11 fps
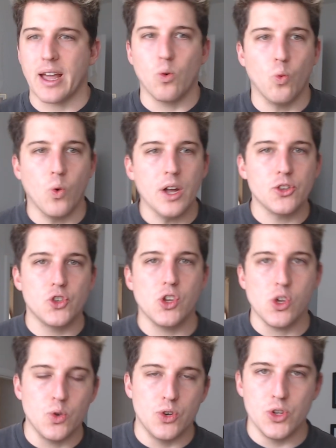what do
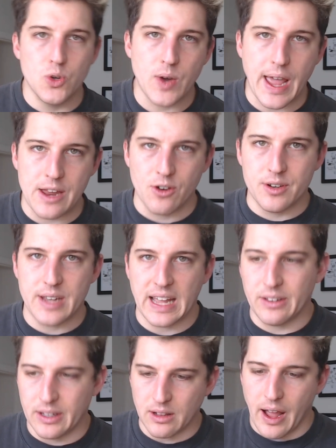you do in your
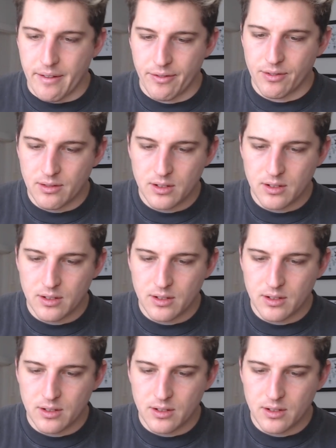daily life?